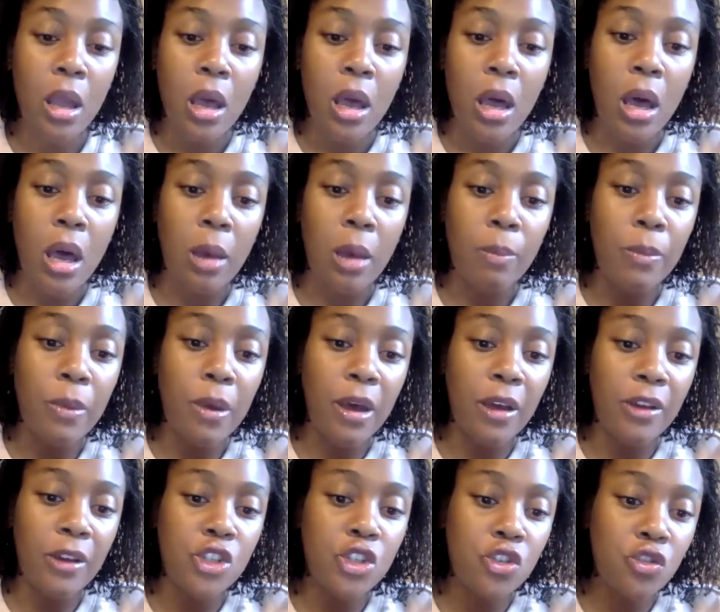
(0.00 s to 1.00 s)

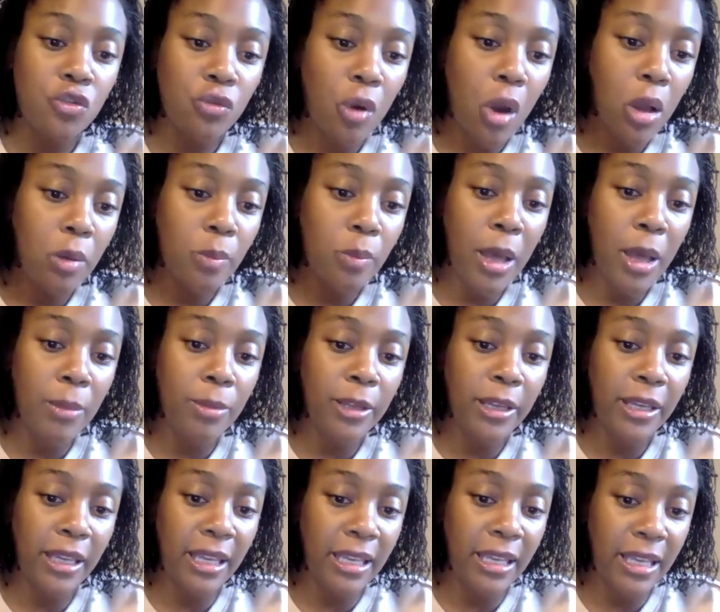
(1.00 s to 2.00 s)
a strong
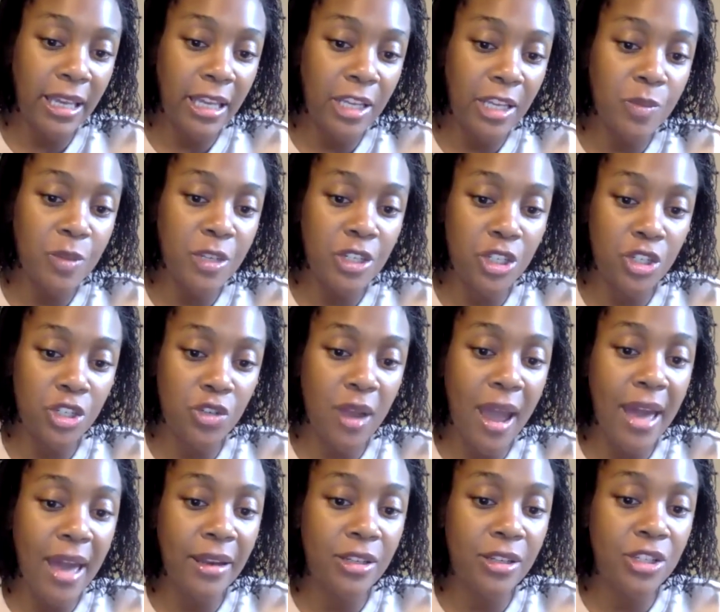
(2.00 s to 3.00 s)
public engagement
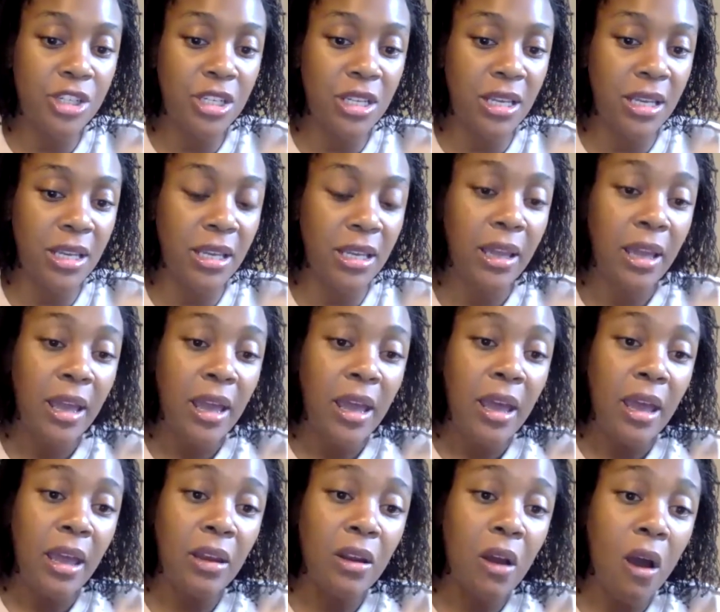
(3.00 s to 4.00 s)
strategy
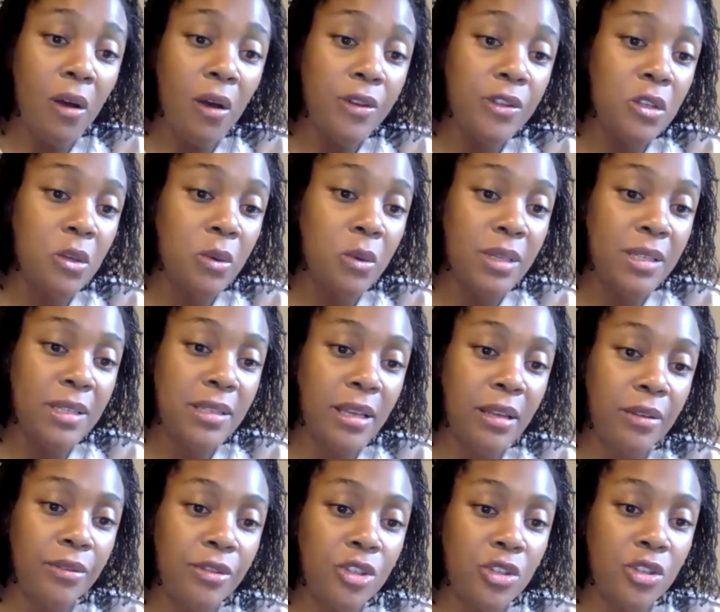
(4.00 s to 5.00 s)
and also a set
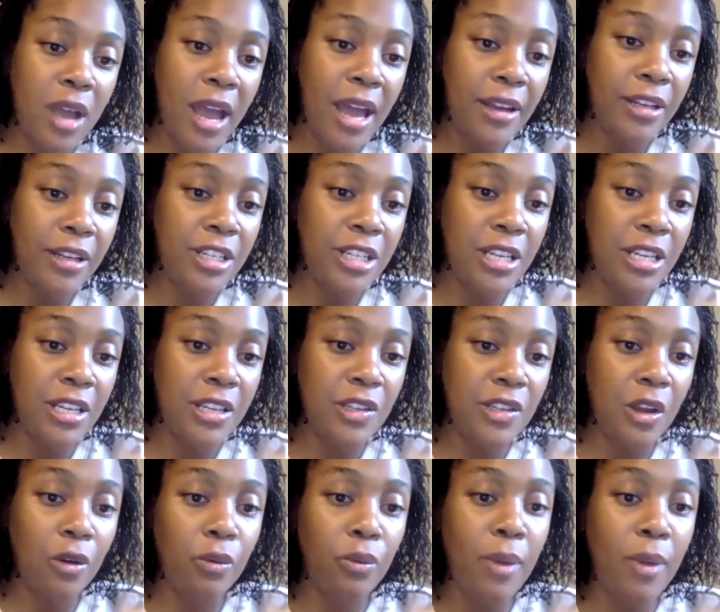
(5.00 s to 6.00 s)
of strategies
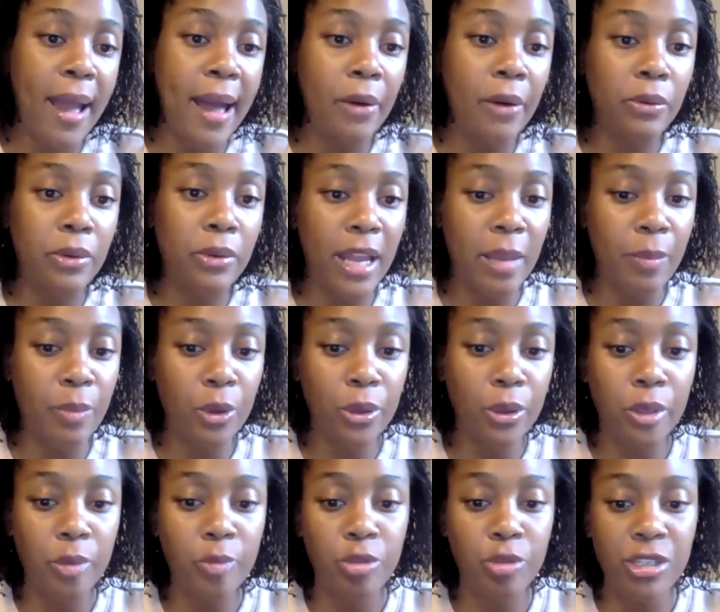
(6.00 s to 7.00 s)
around
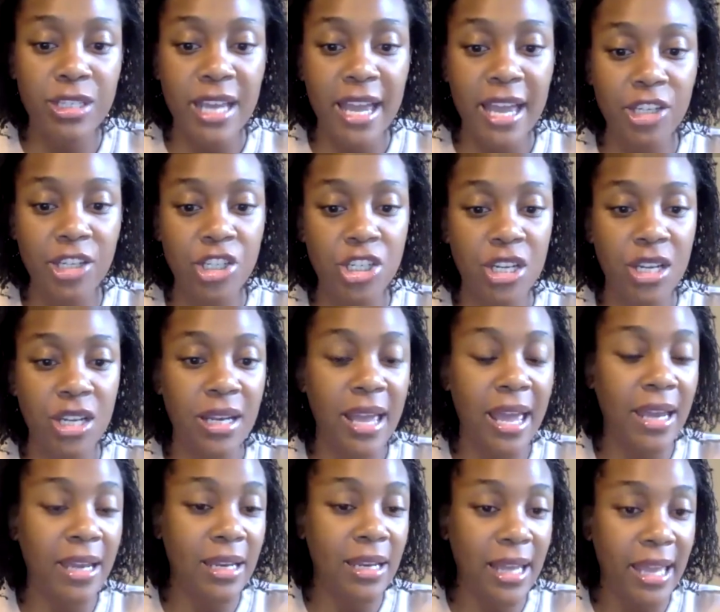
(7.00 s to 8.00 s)
neighborhood protection
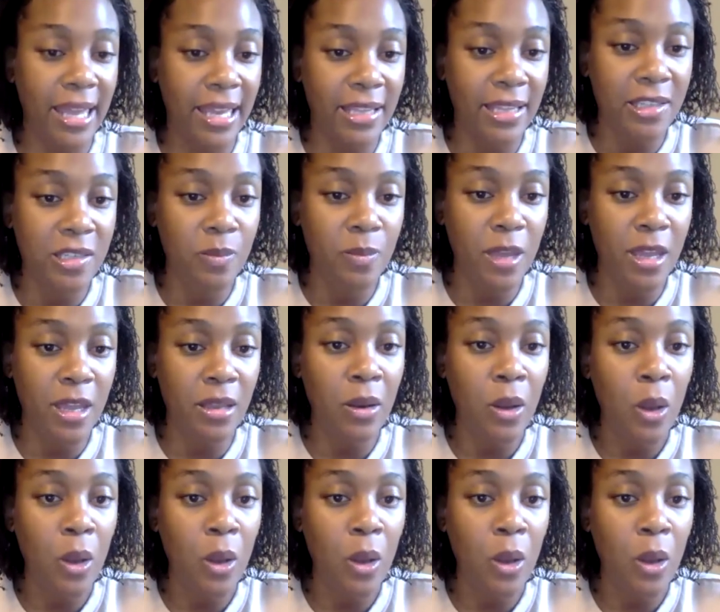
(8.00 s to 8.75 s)
and enhancement